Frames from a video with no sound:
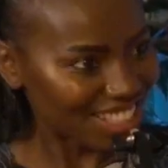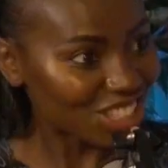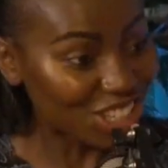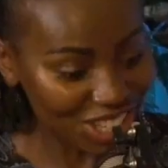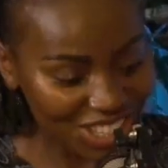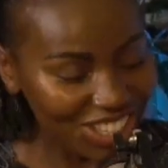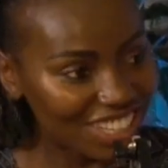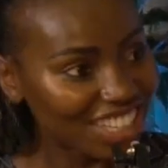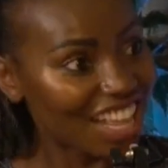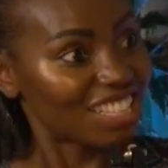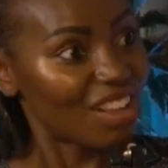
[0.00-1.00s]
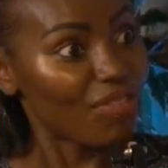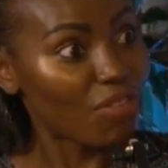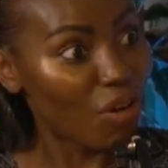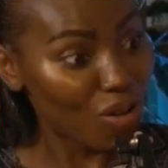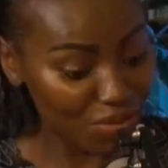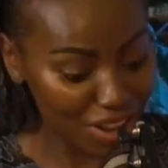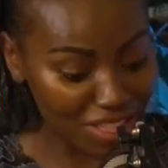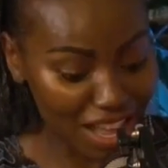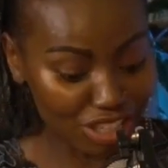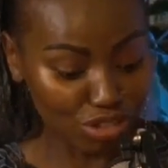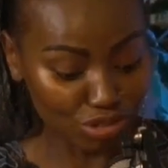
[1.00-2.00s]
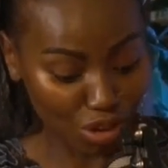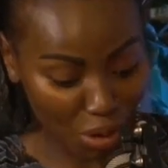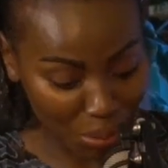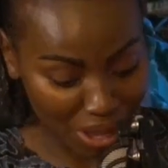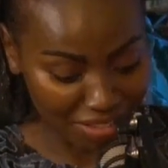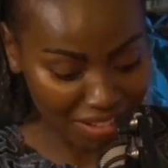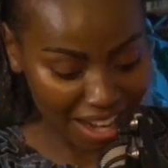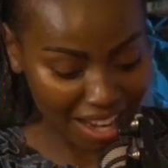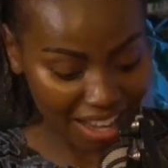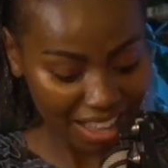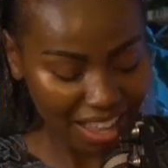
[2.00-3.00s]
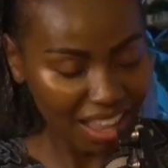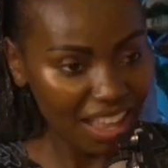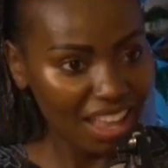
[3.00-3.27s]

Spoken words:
No, that's good. That's evolving. That's growing, right?